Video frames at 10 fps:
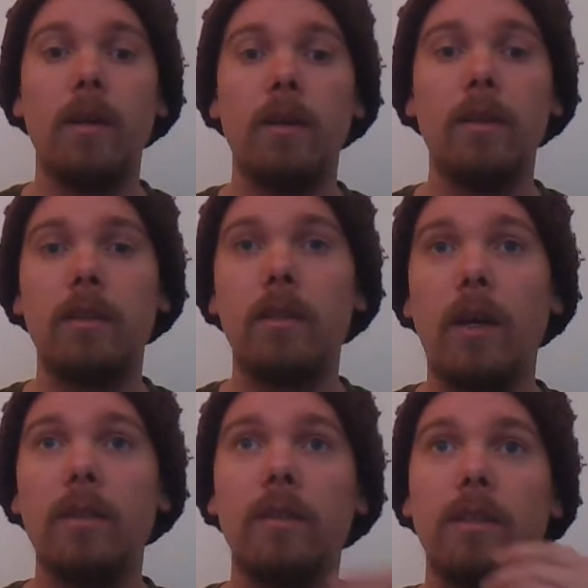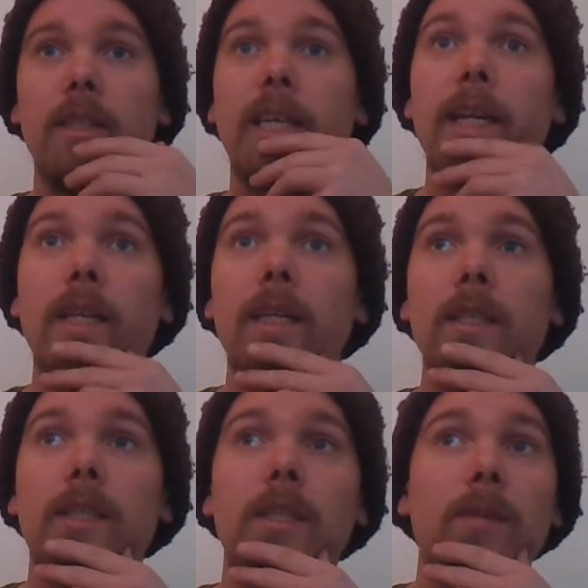it's not set. It's
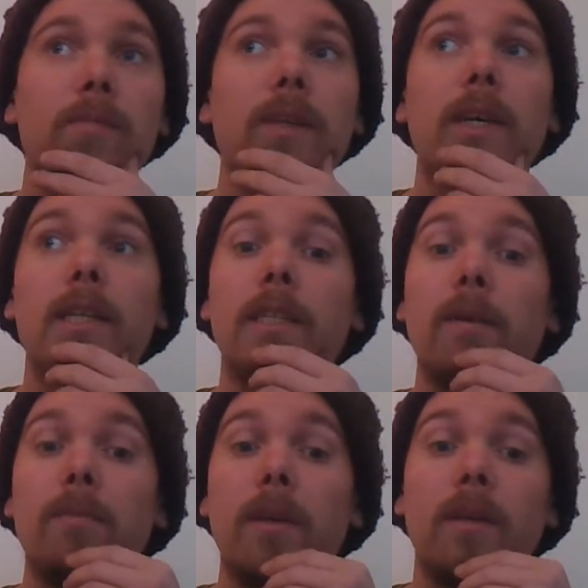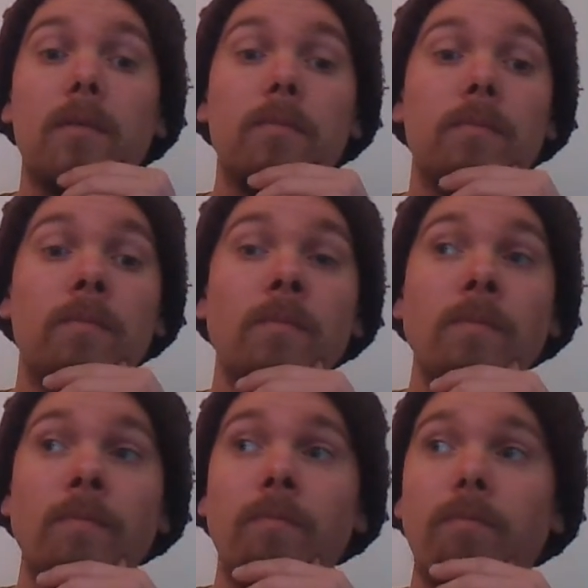simply accepting.
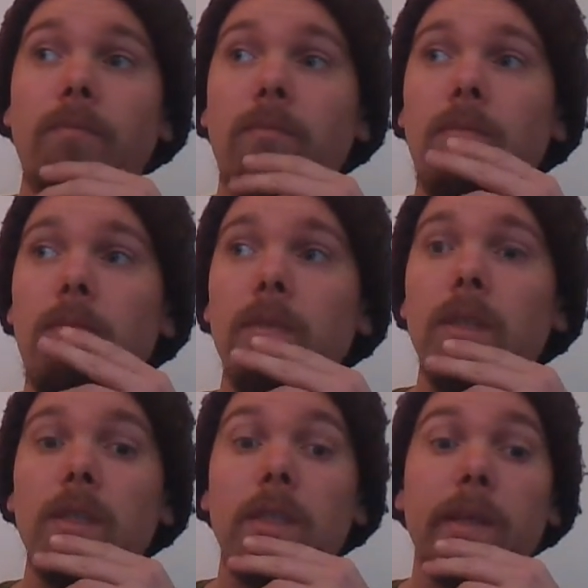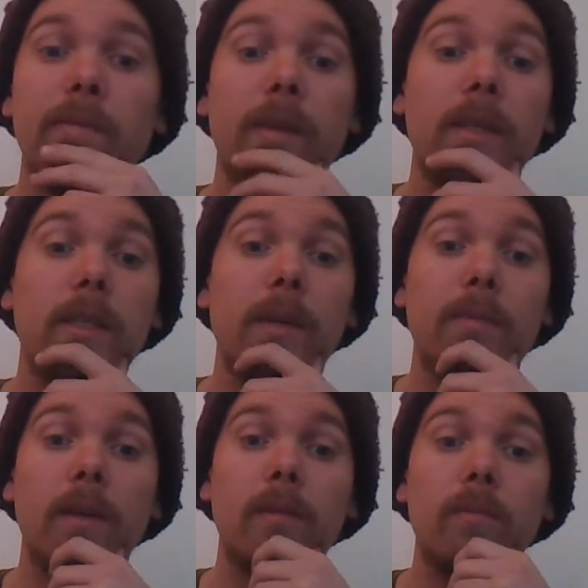It's simply
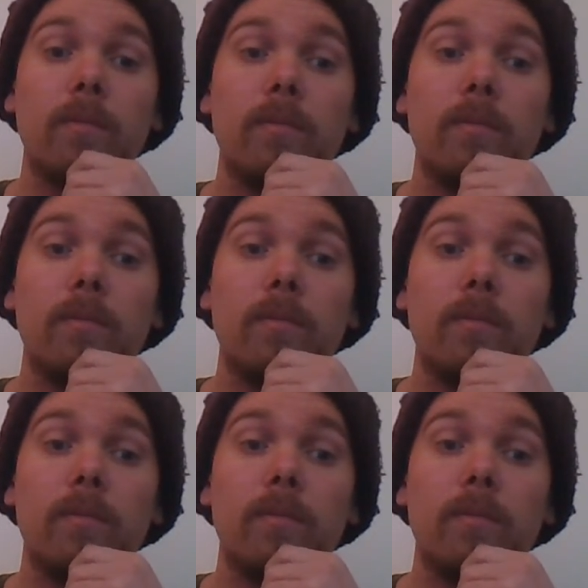accepting